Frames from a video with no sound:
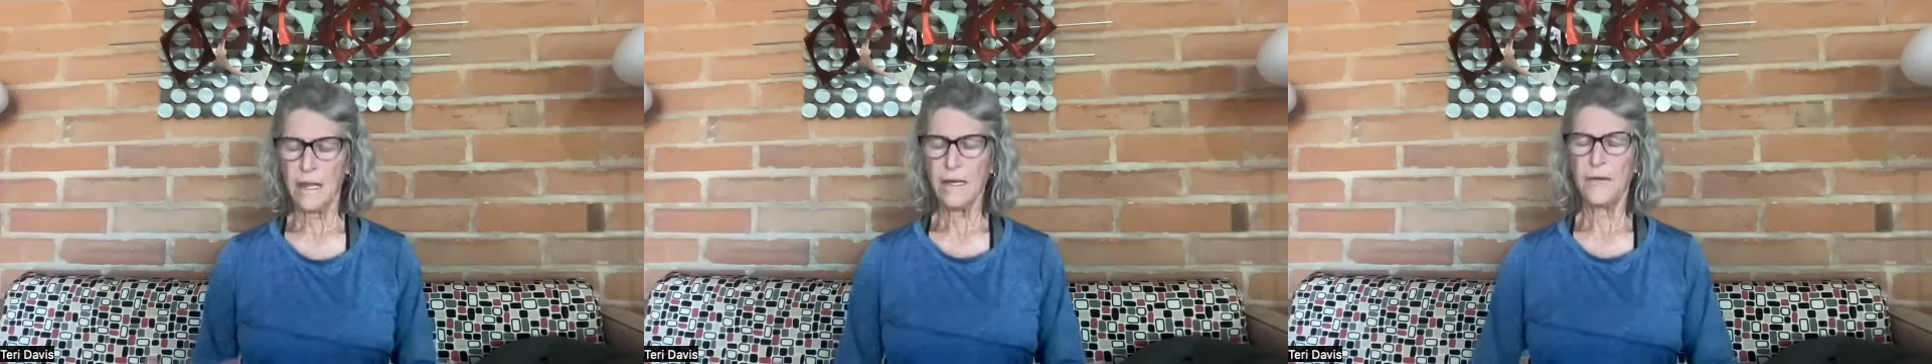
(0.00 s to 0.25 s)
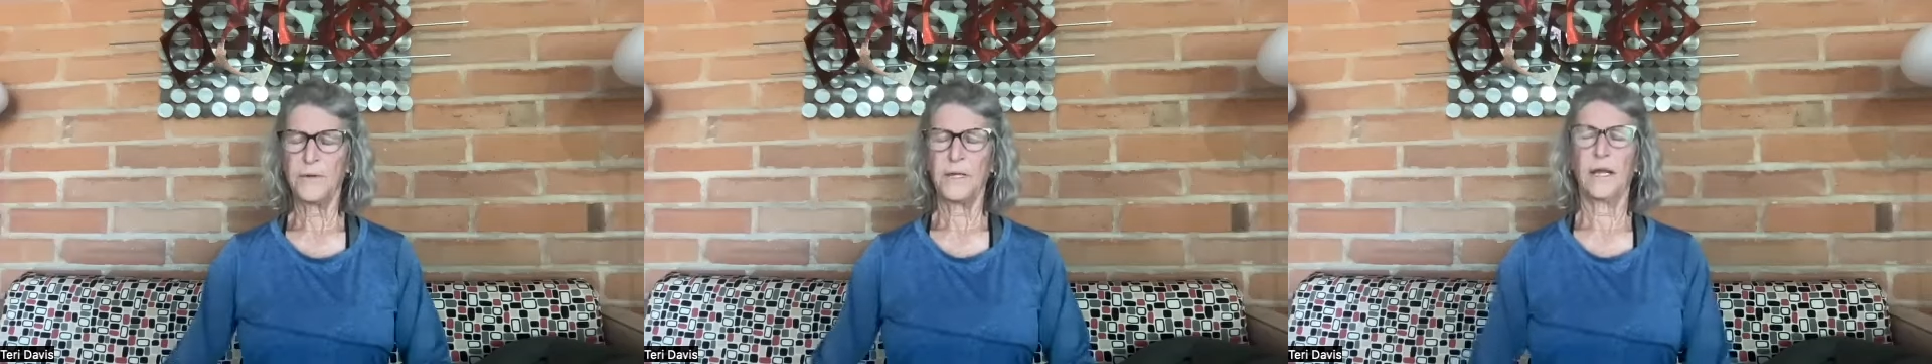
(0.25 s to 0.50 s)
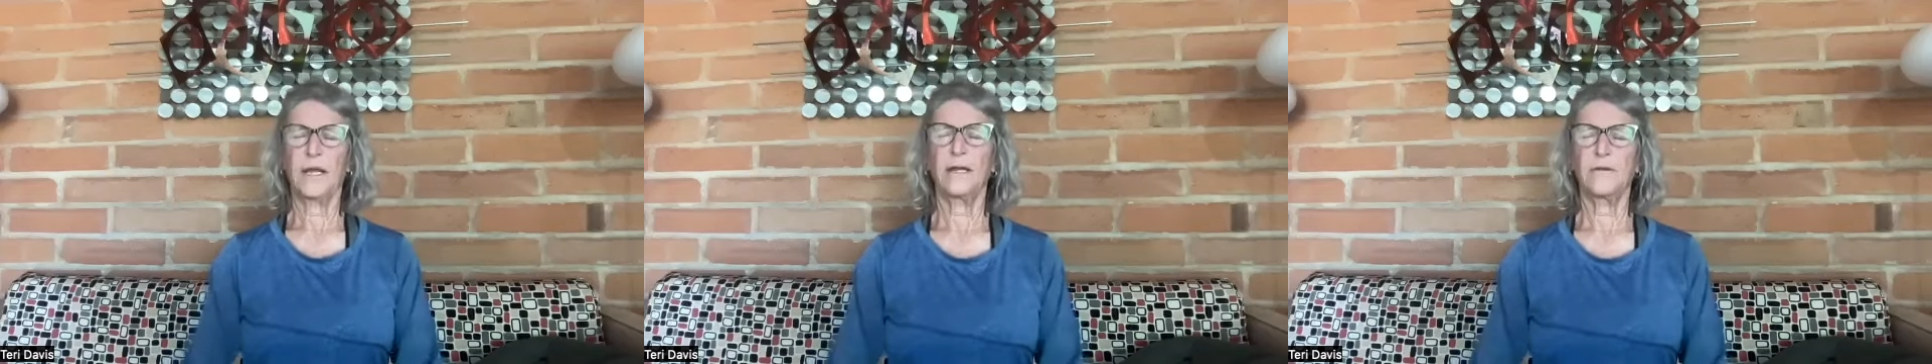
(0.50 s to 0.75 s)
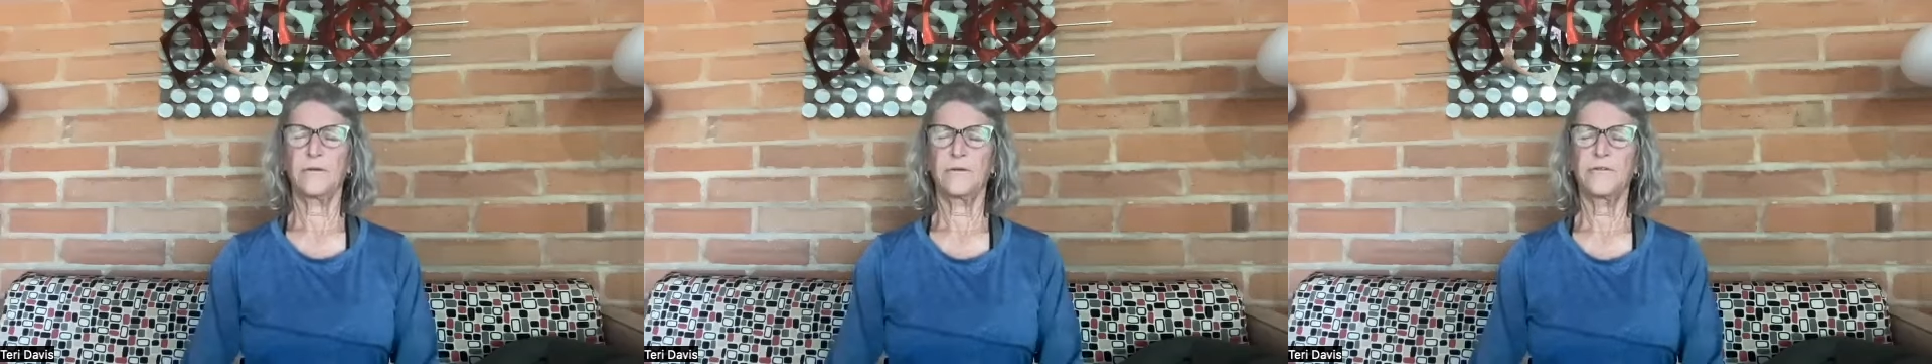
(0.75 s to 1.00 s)
Now
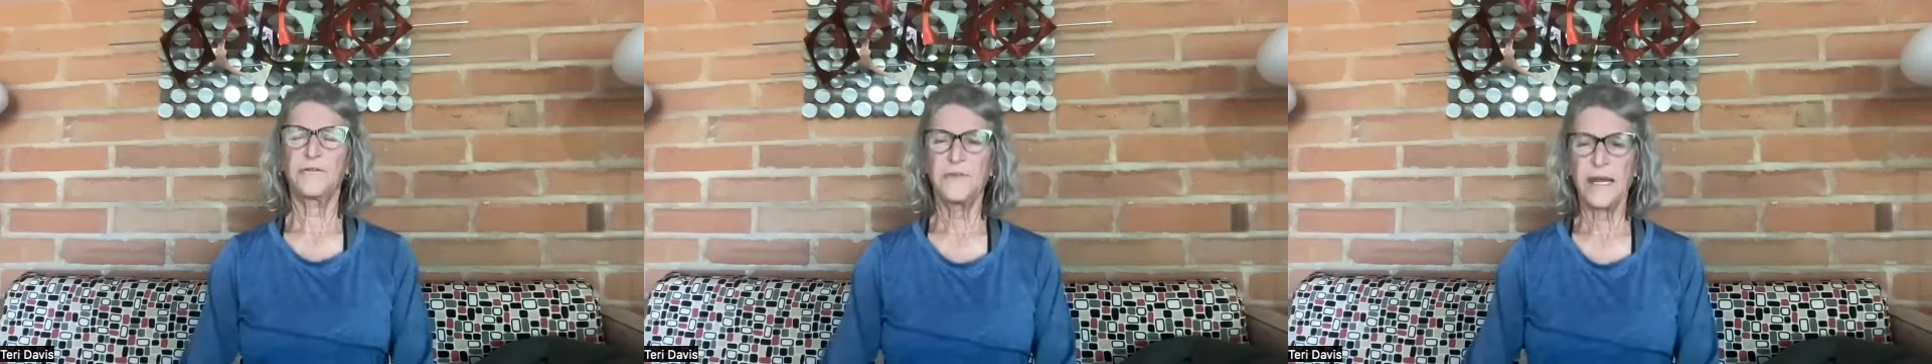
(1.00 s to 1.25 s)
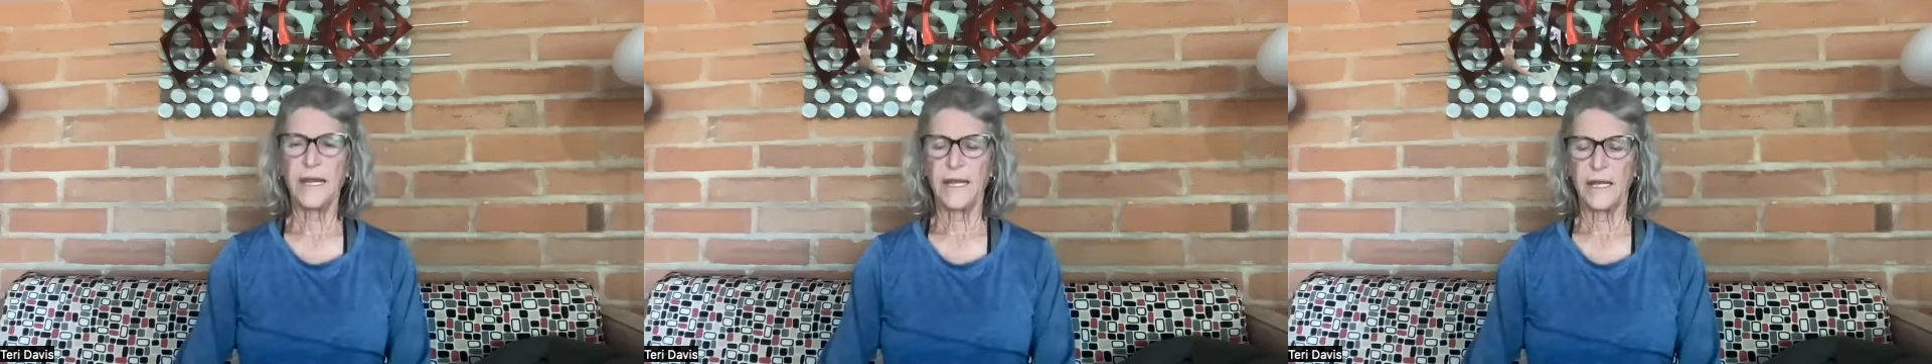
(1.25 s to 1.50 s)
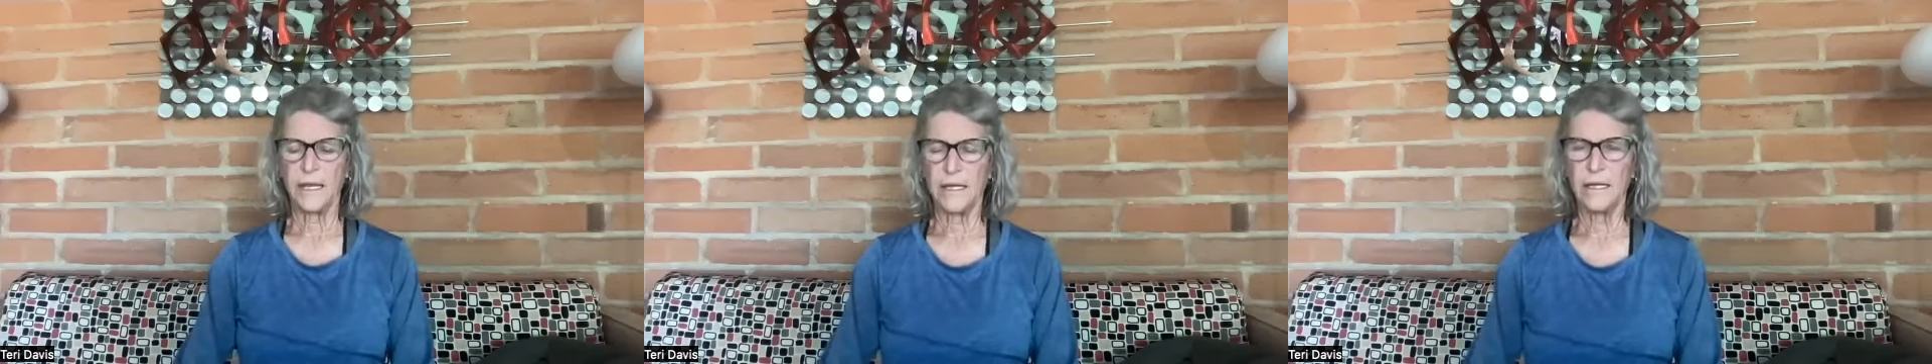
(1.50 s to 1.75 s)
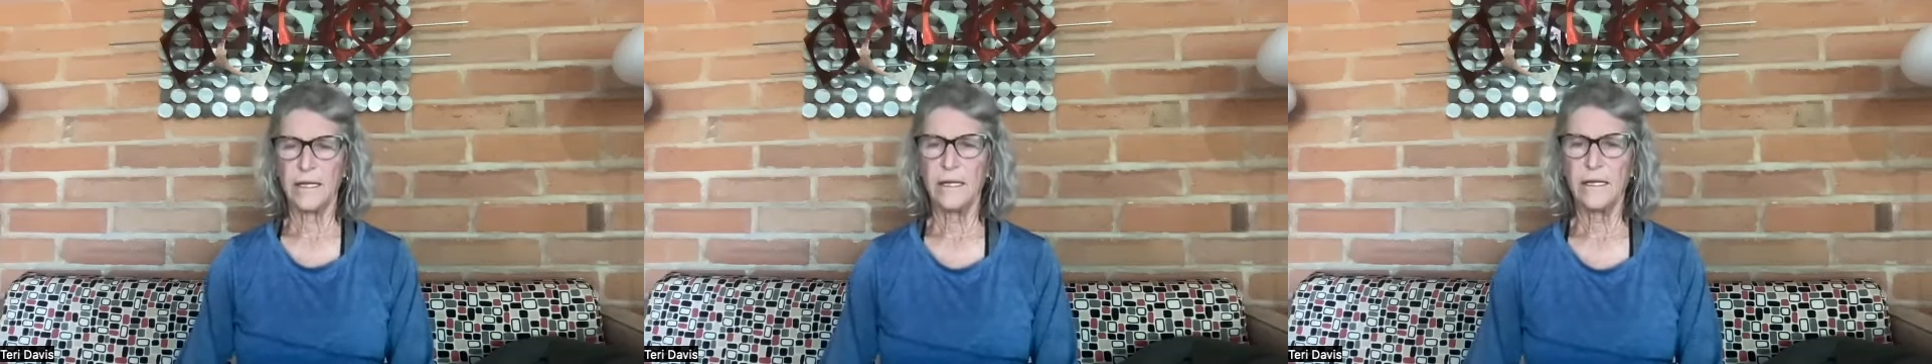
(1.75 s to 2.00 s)
again, just
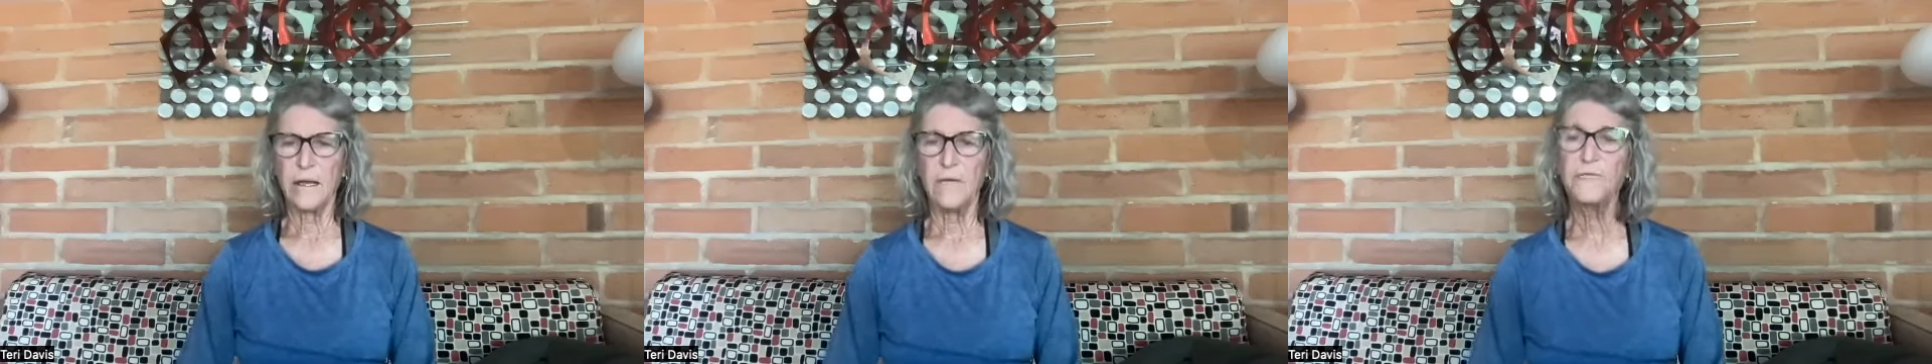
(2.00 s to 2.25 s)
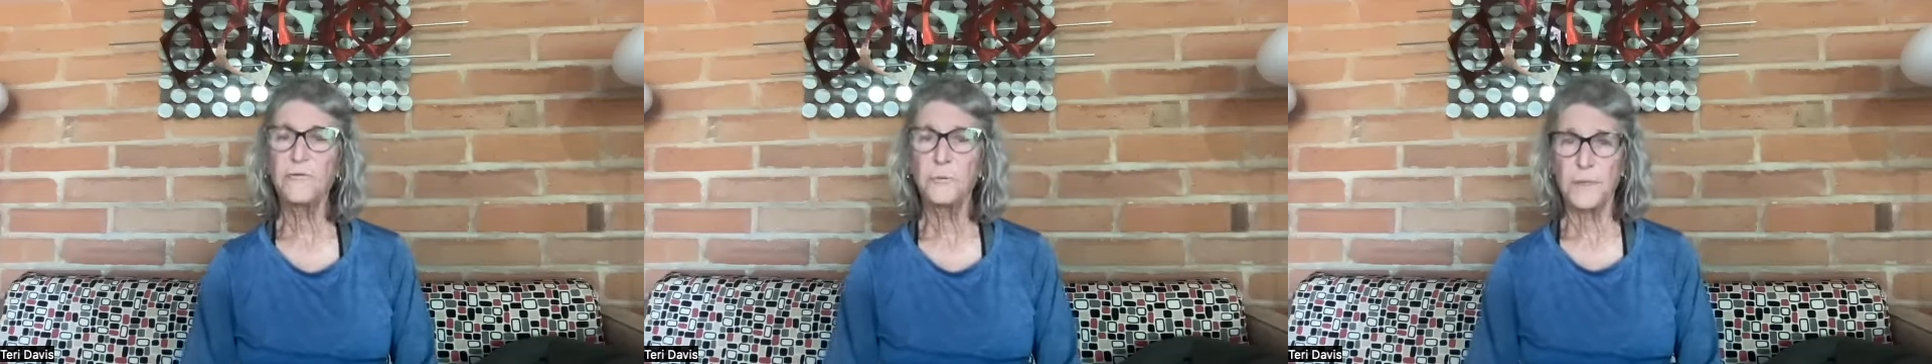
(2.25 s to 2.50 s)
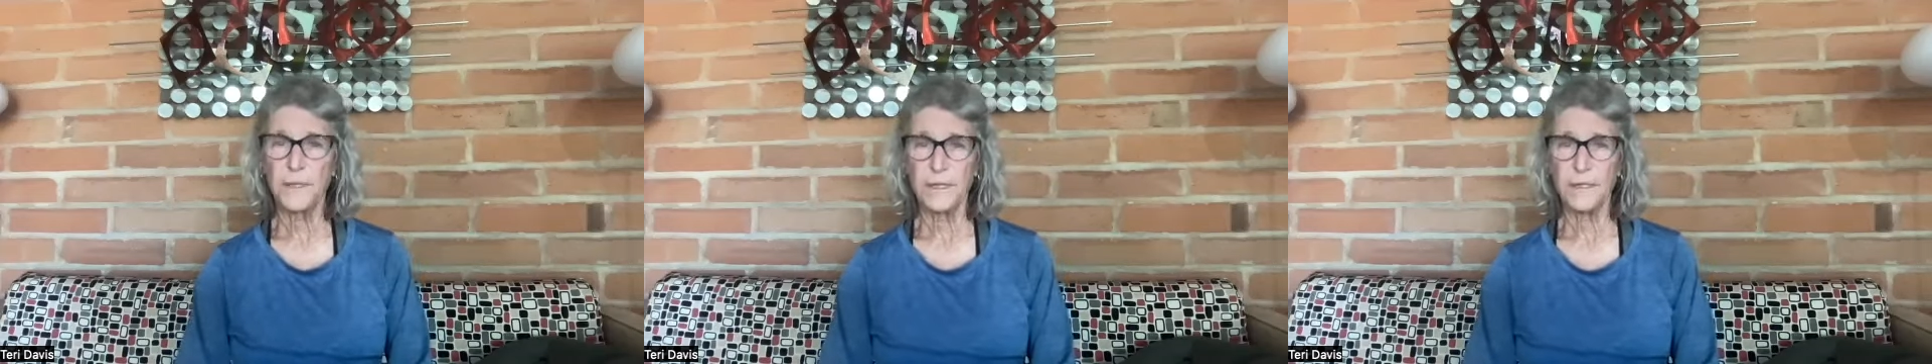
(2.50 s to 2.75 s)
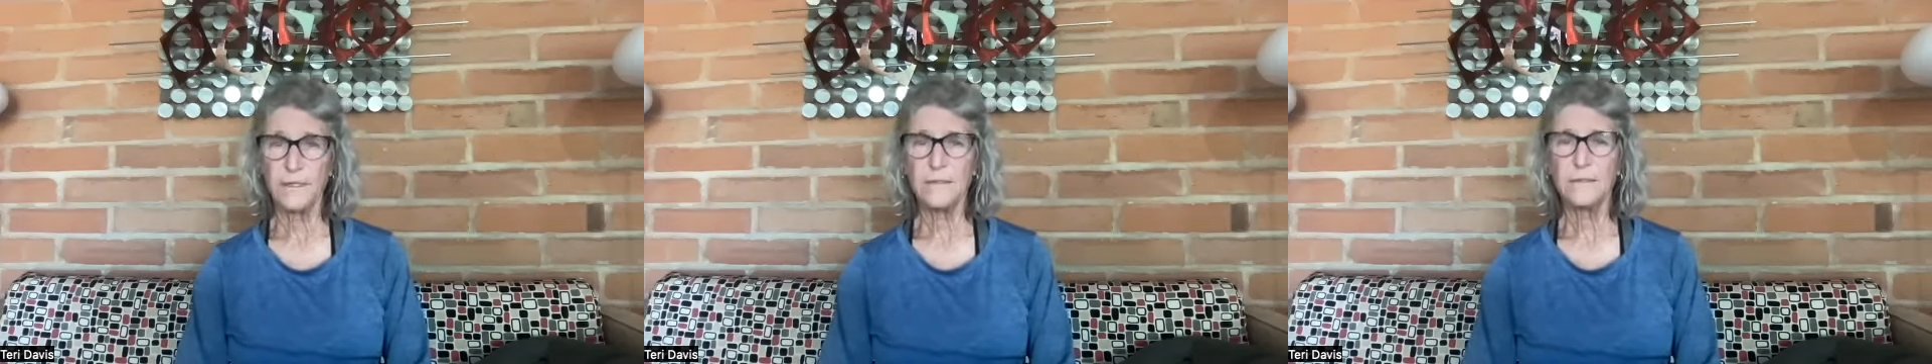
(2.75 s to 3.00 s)
sitting
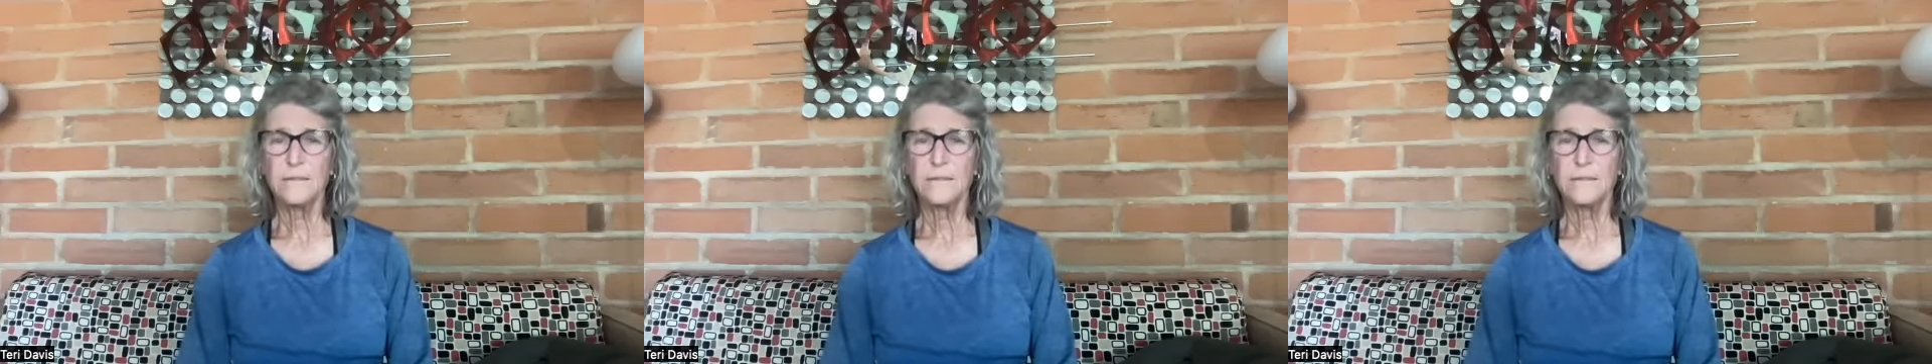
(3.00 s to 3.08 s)
comfortably,